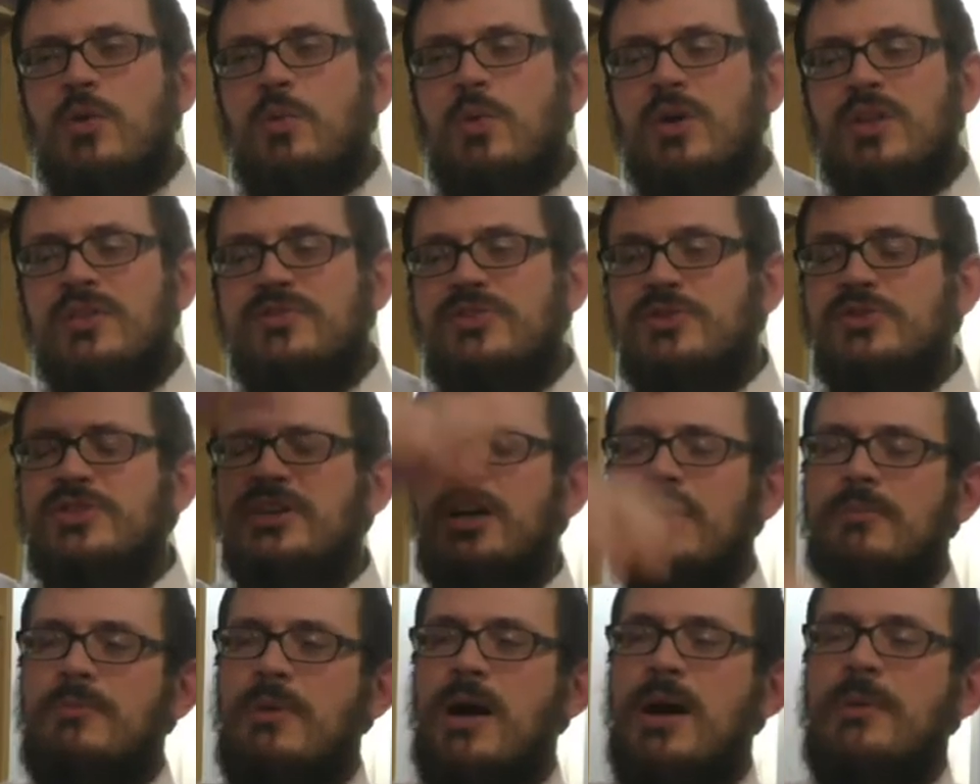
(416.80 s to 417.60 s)
well, if you
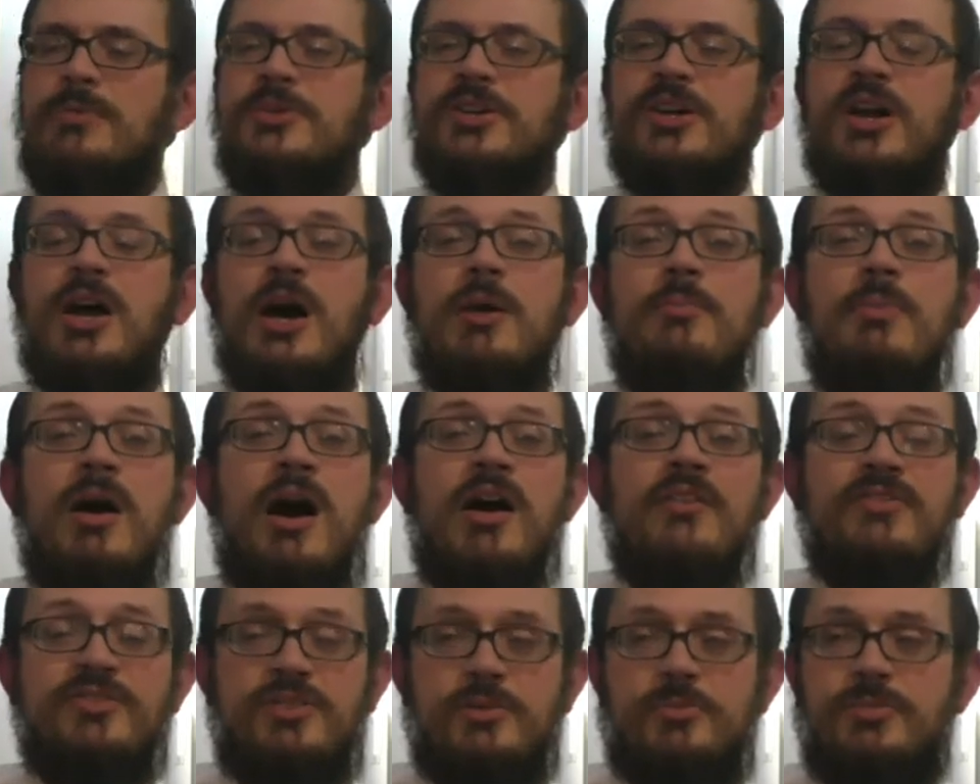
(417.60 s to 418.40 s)
tell mom to come
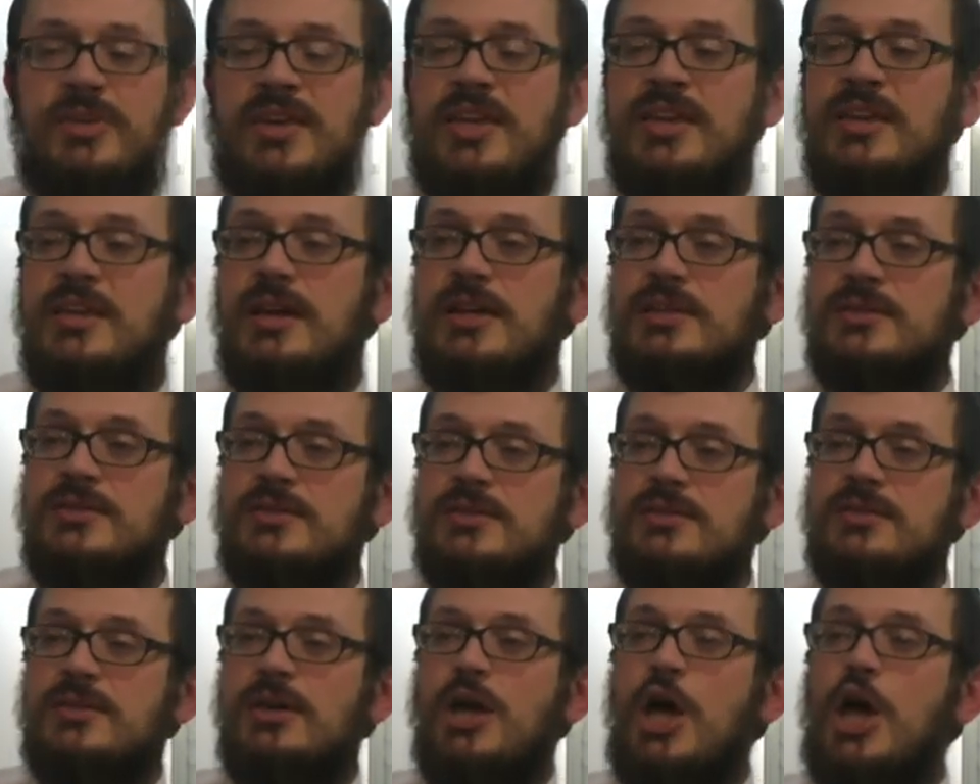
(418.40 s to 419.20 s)
off the
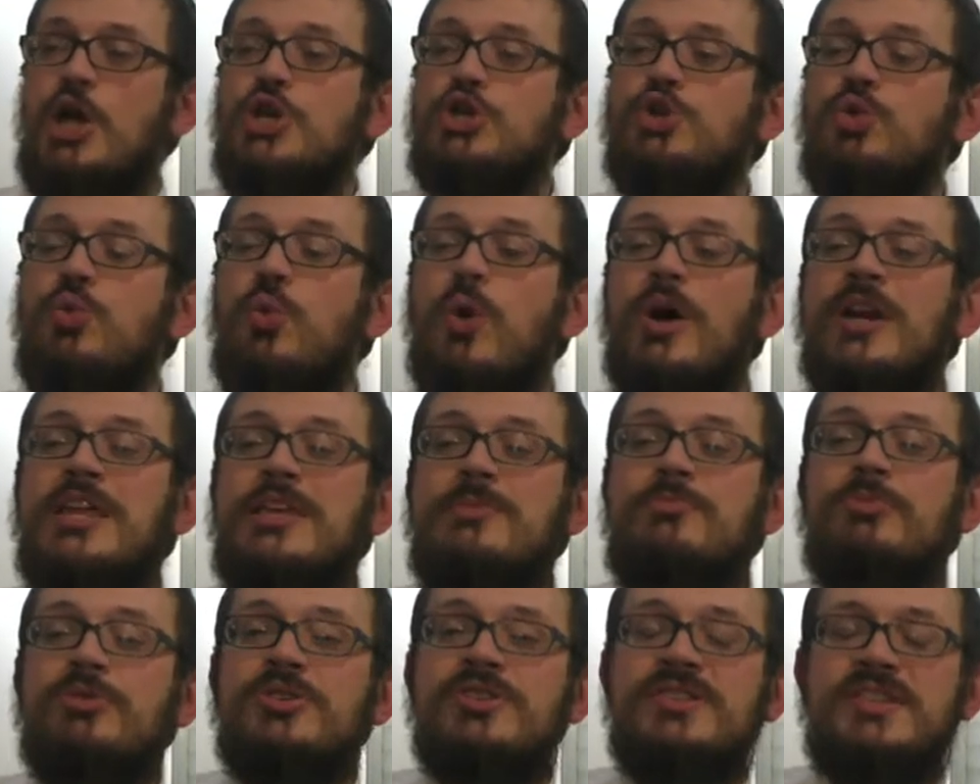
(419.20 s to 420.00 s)
peanuts,
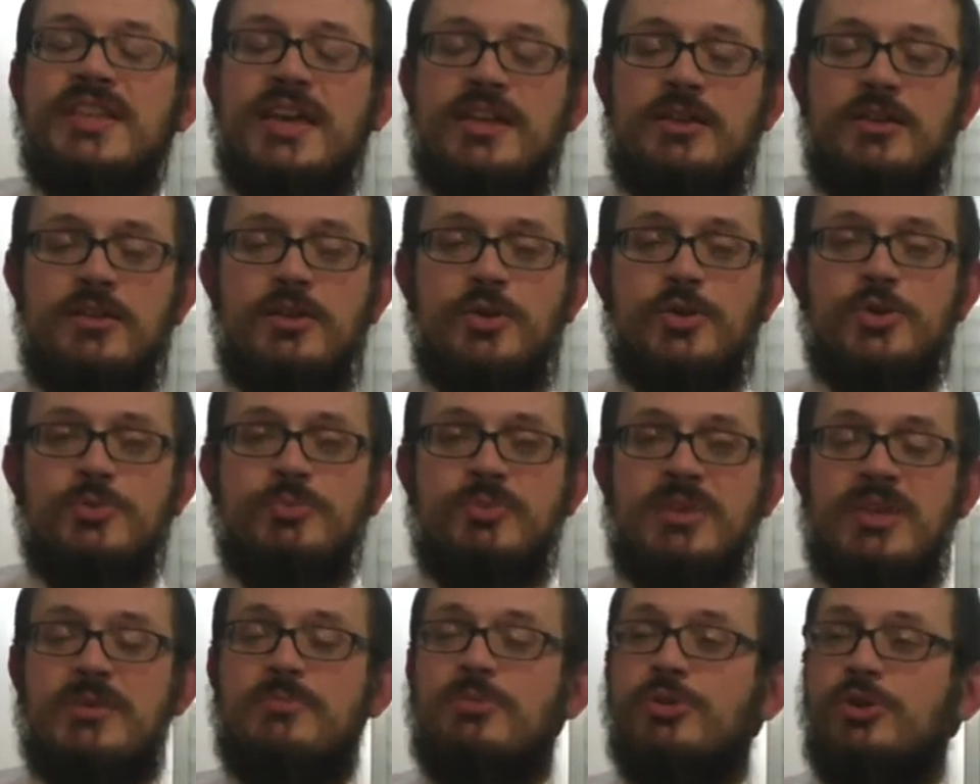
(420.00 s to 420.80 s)
20% of those
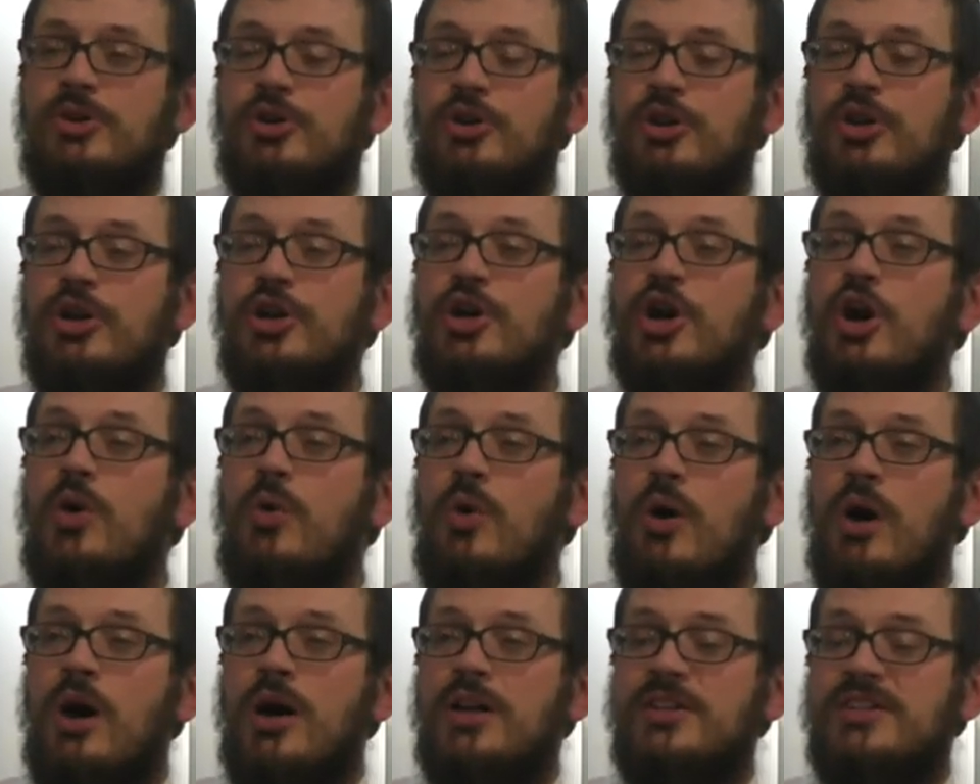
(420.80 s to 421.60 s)
people are going to
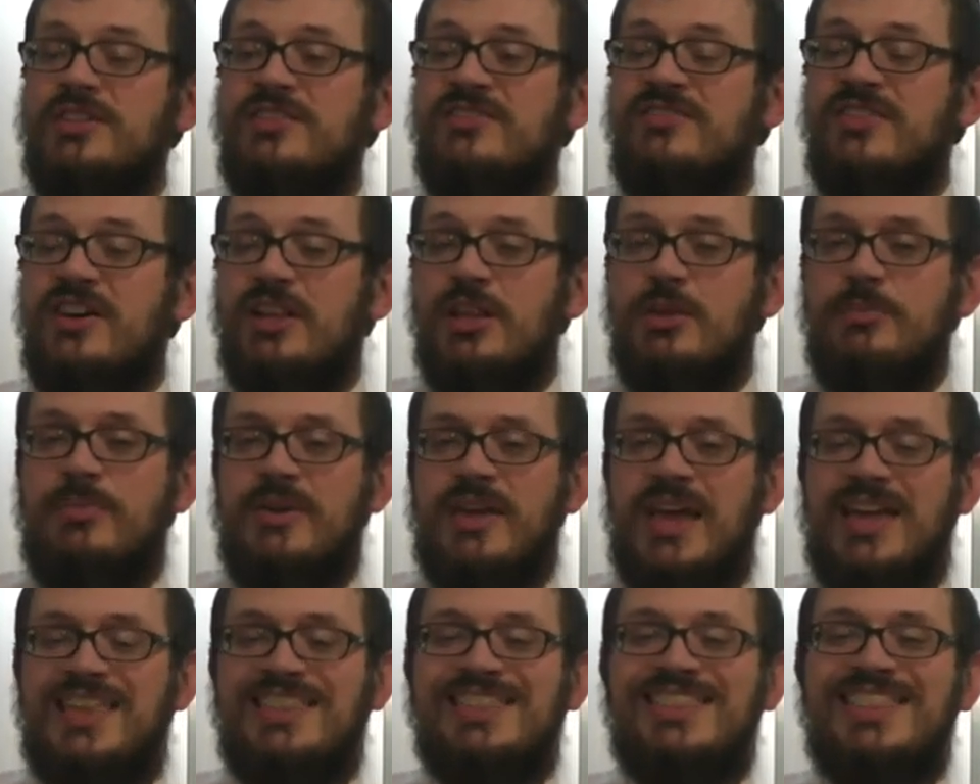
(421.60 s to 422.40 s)
go on to
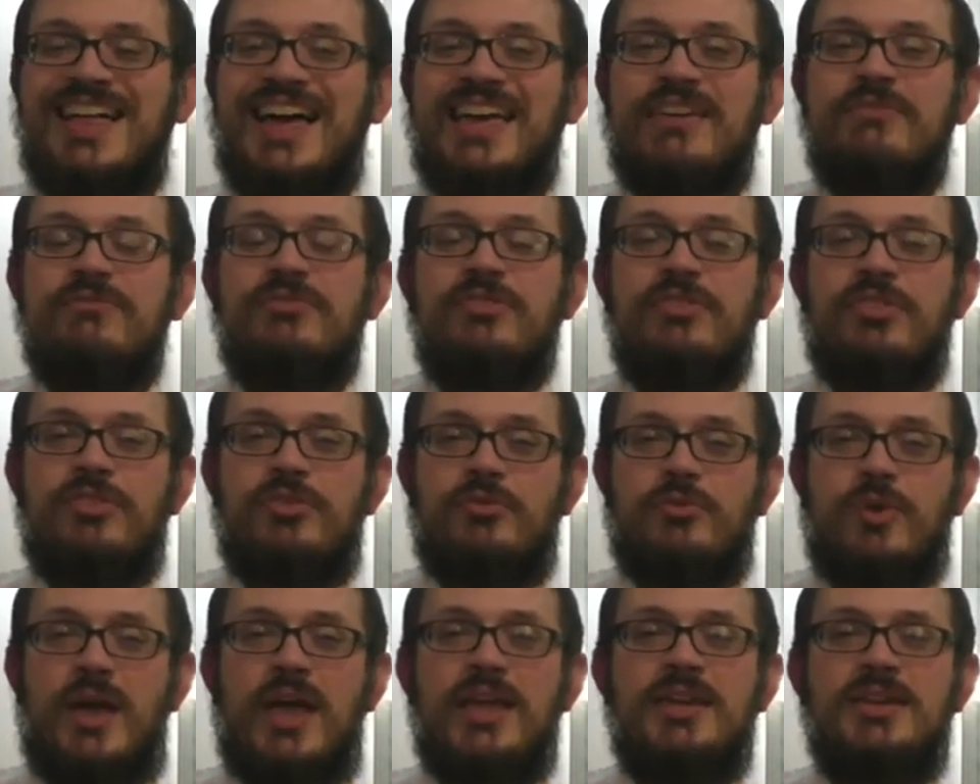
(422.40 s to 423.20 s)
developing a
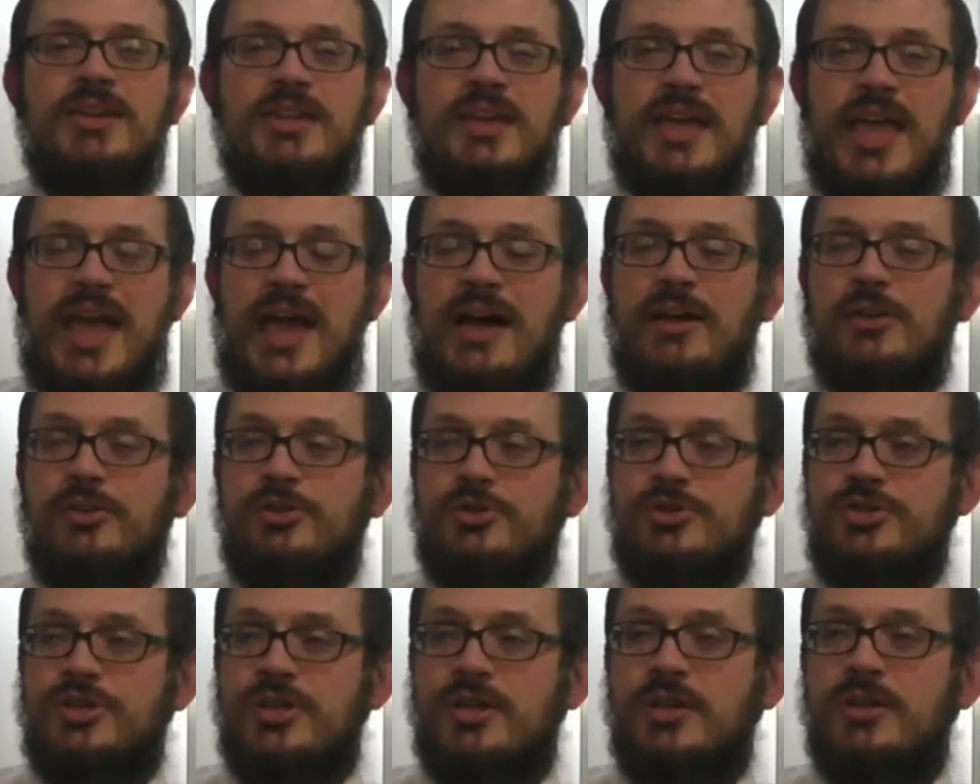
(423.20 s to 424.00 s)
life-threatening
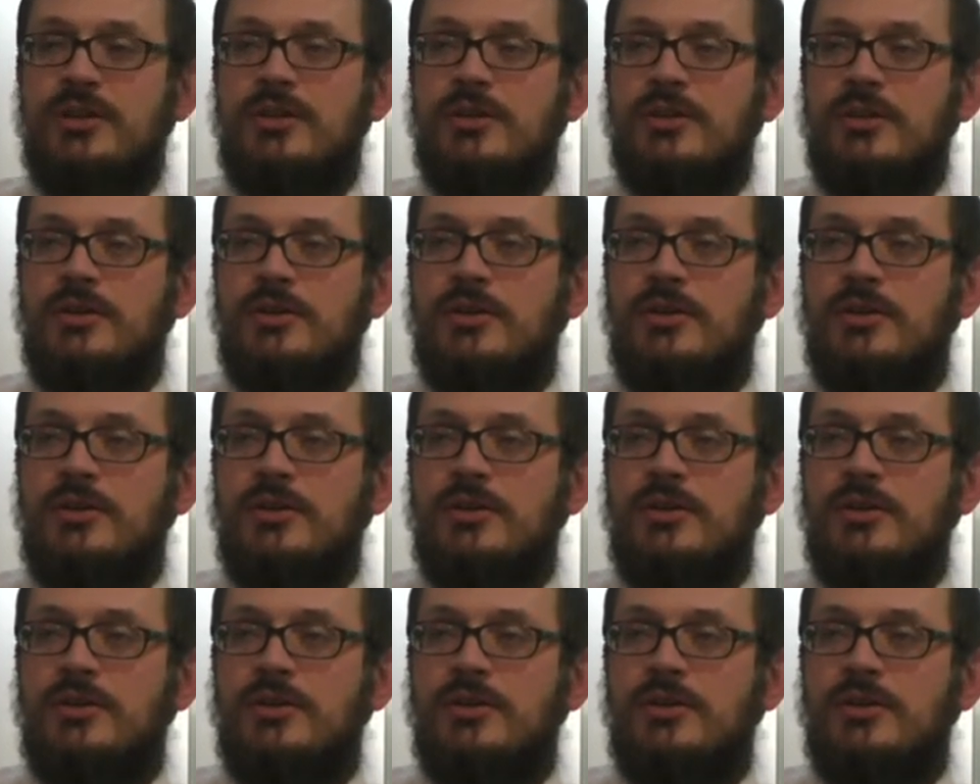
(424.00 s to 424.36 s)
allergy.